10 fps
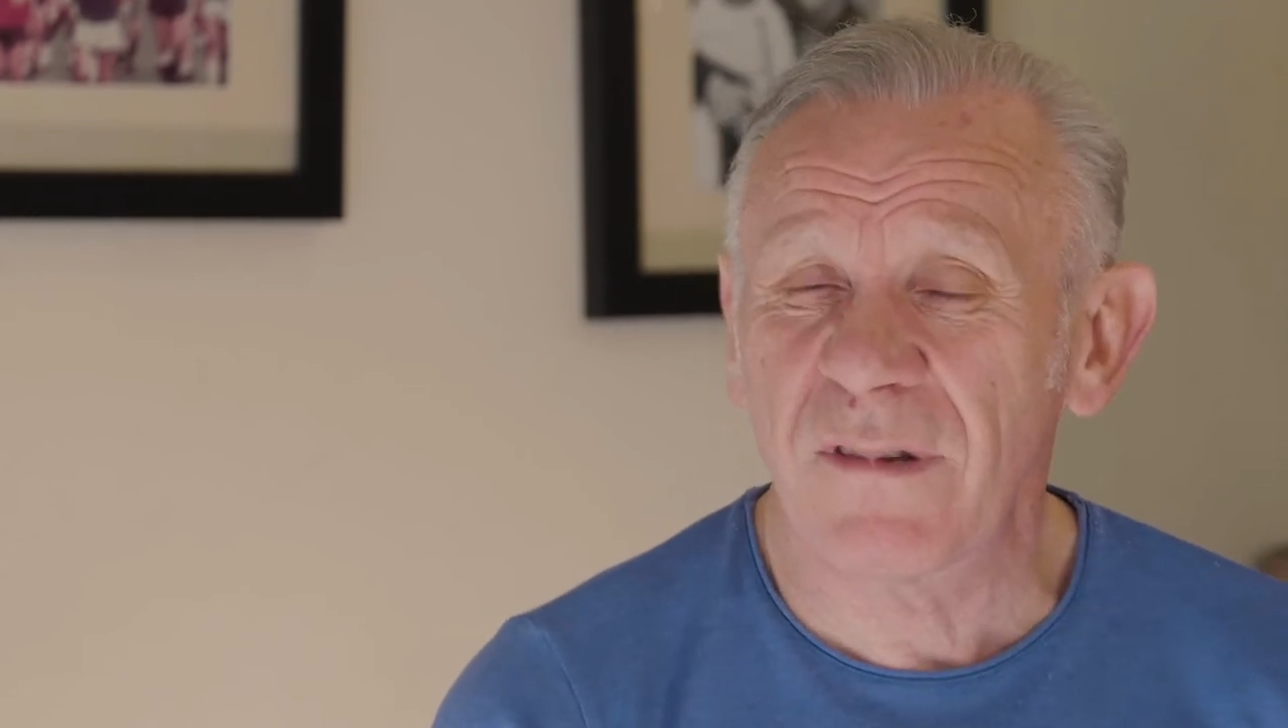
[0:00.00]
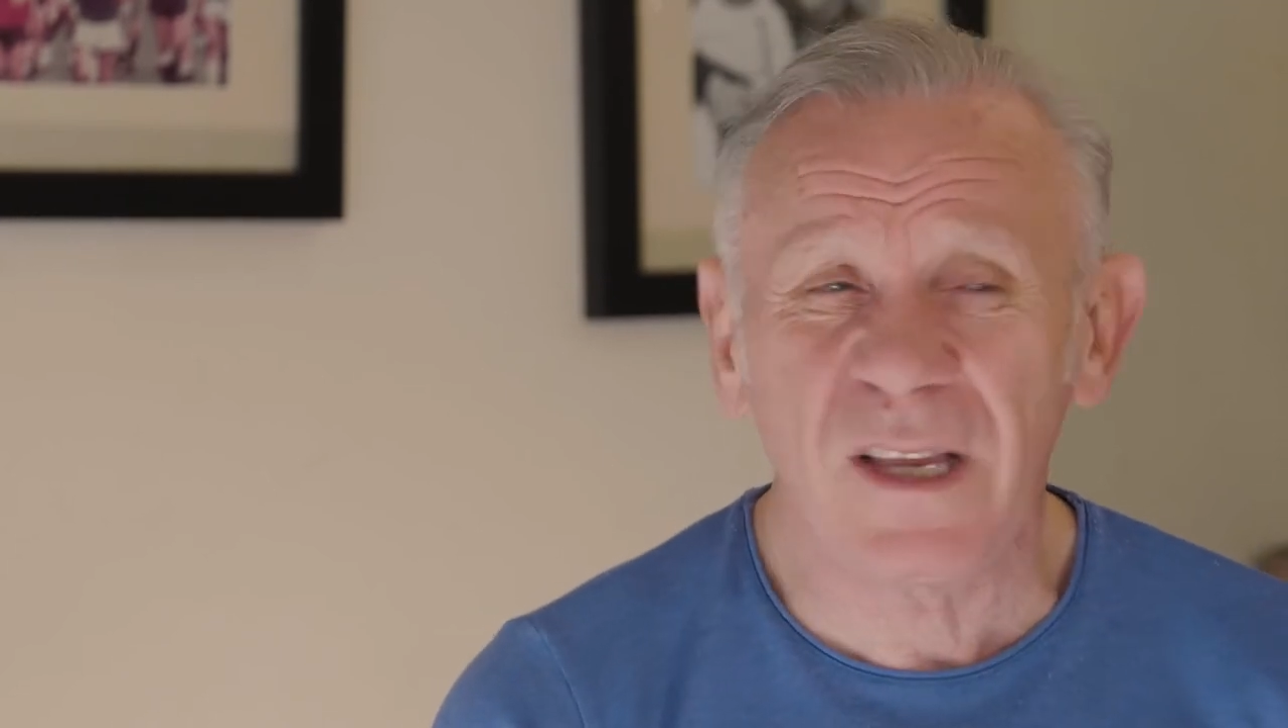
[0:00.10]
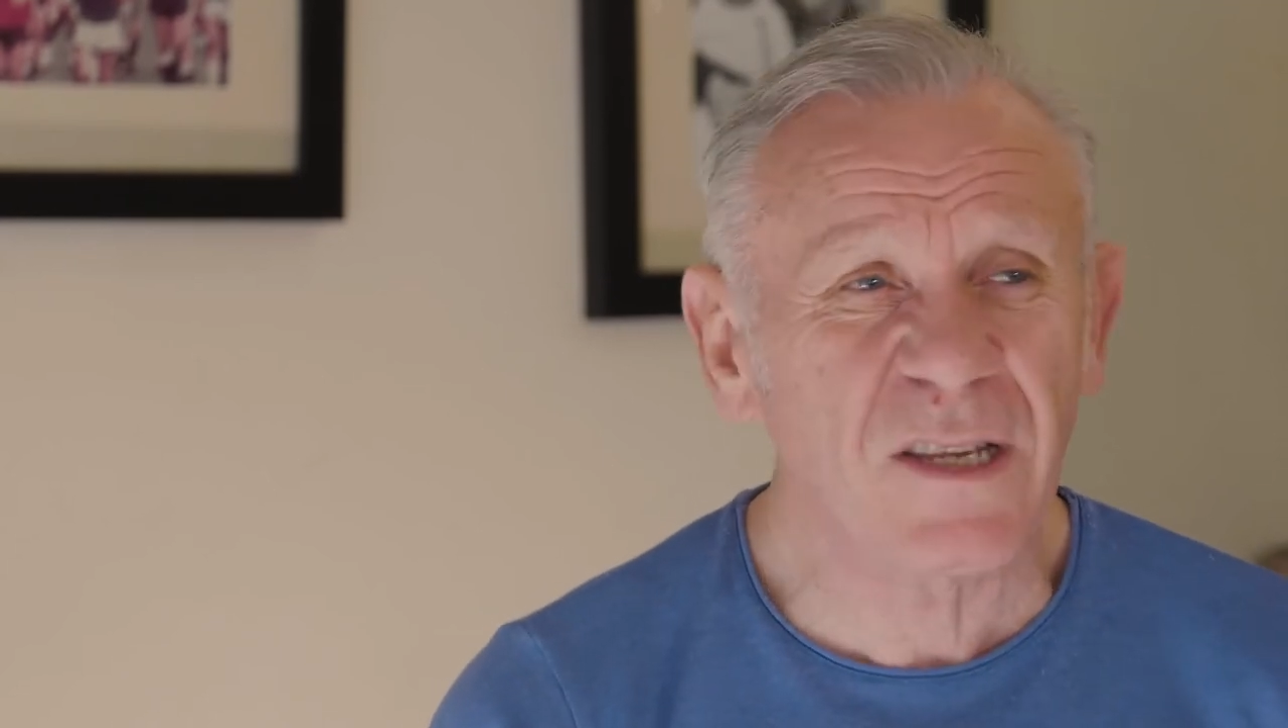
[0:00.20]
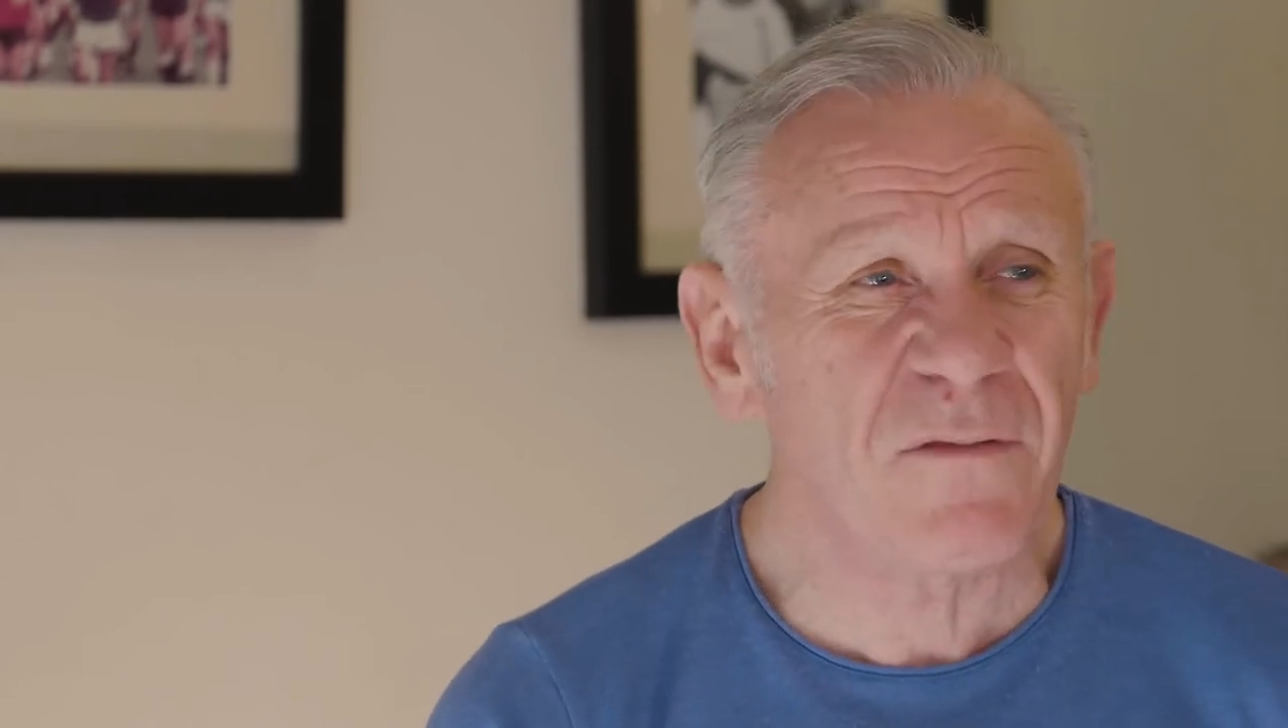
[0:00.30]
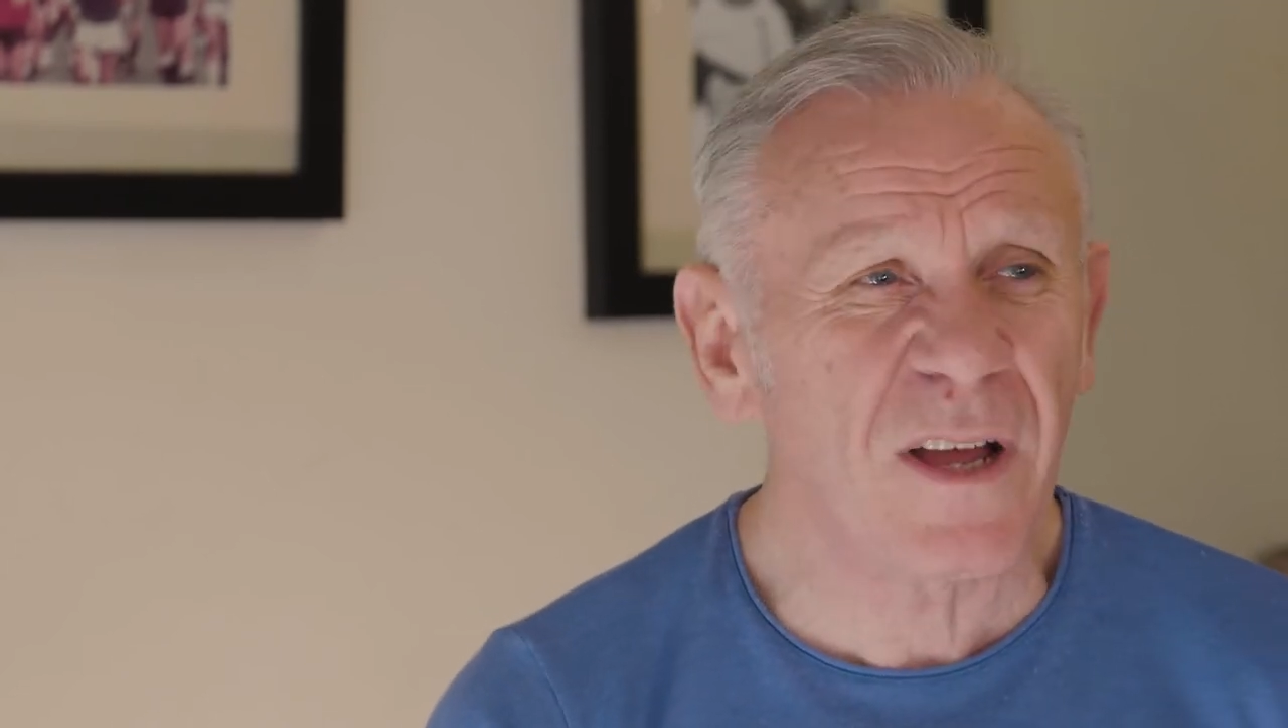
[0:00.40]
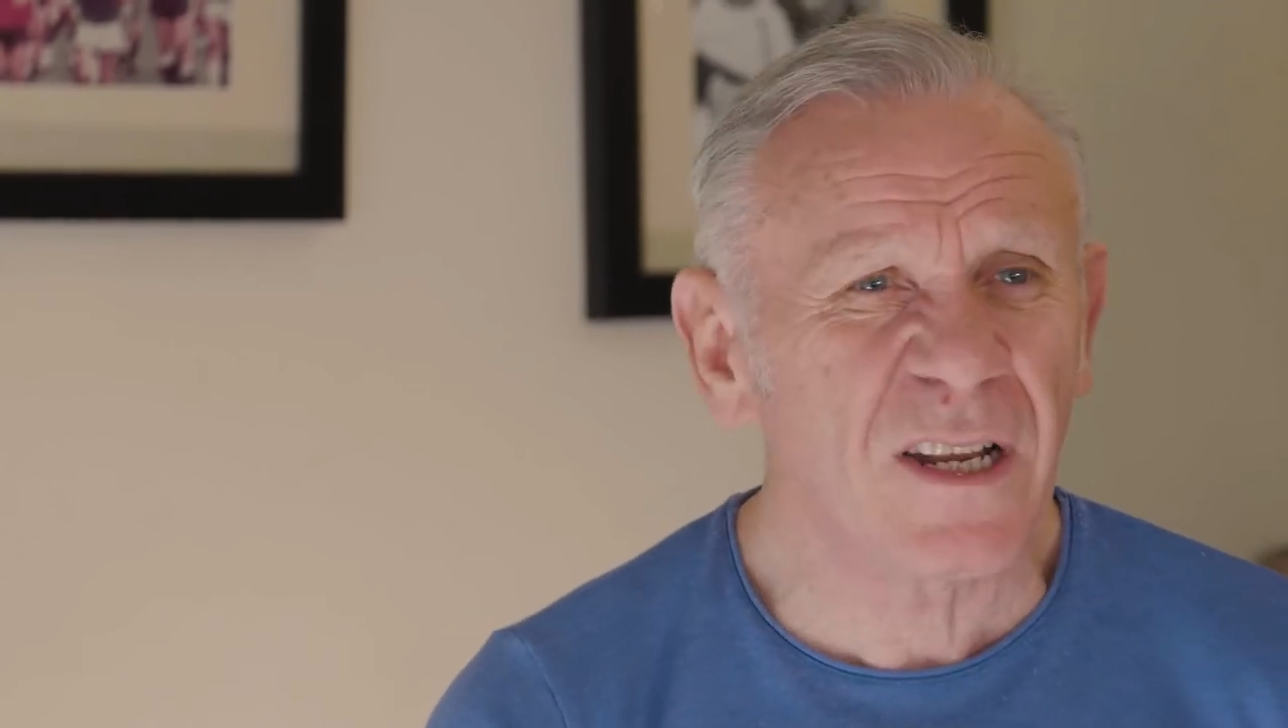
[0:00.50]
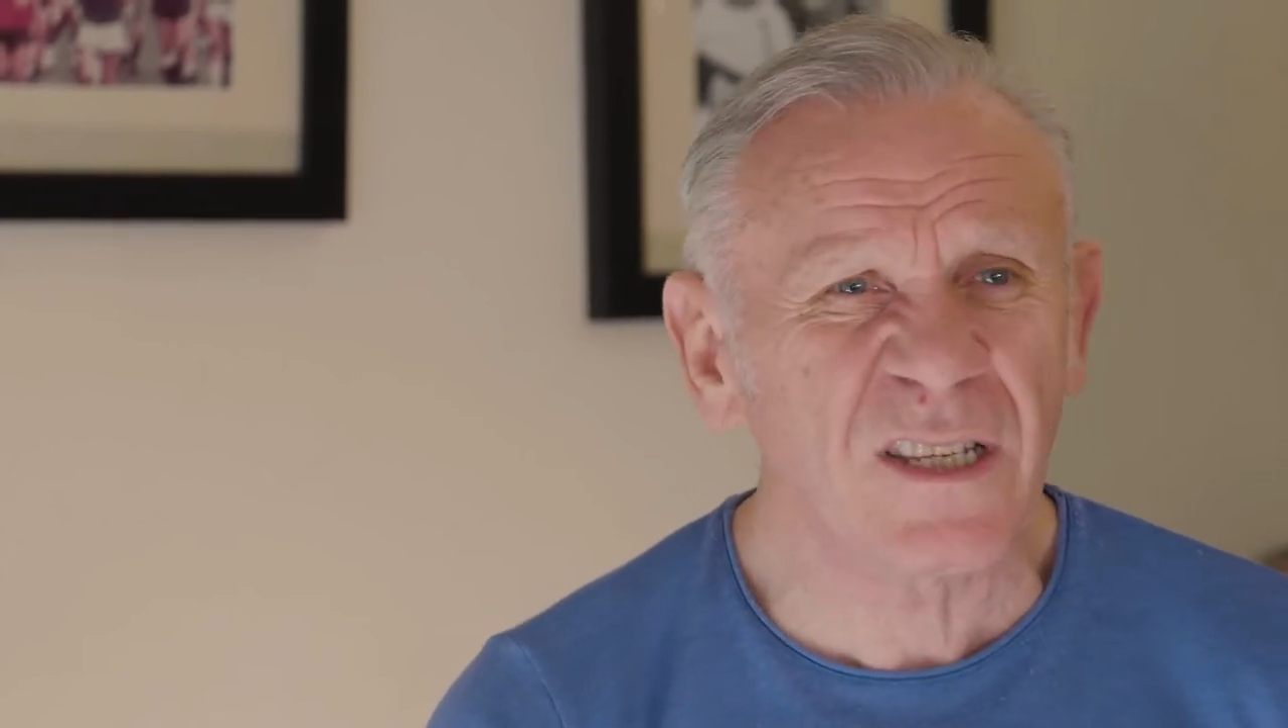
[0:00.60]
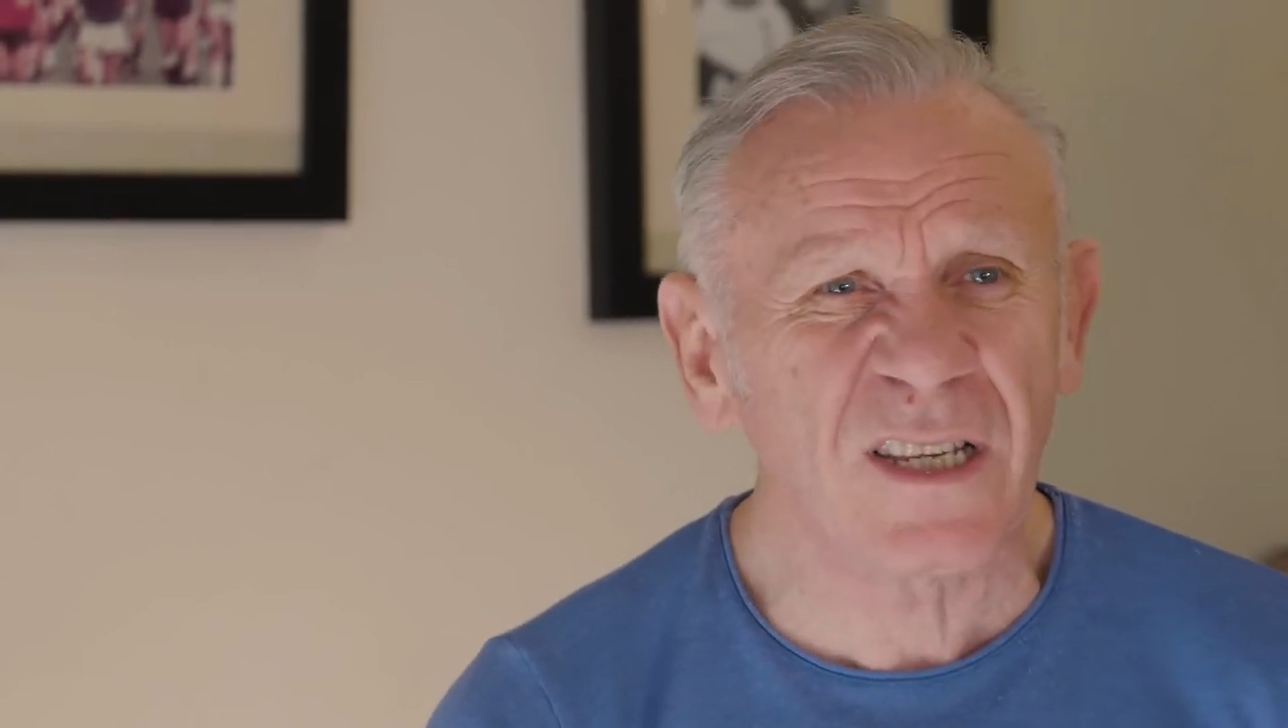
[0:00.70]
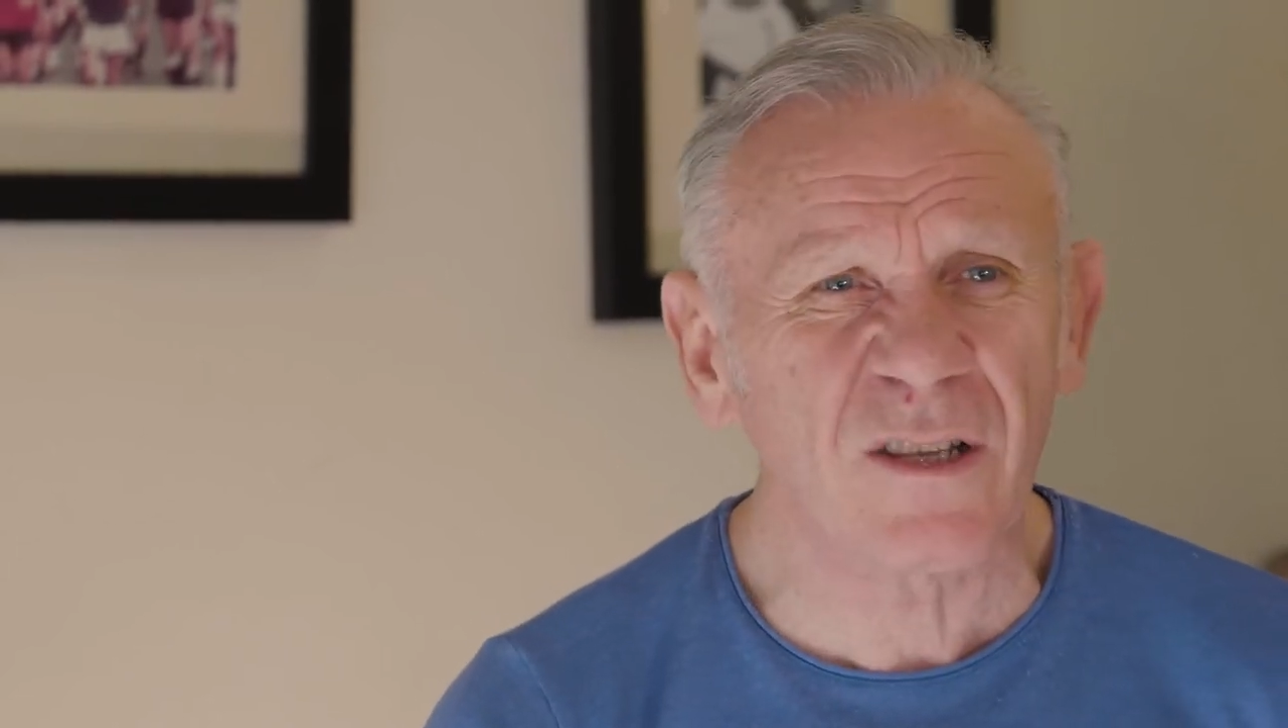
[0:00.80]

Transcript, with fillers: Is it vanity?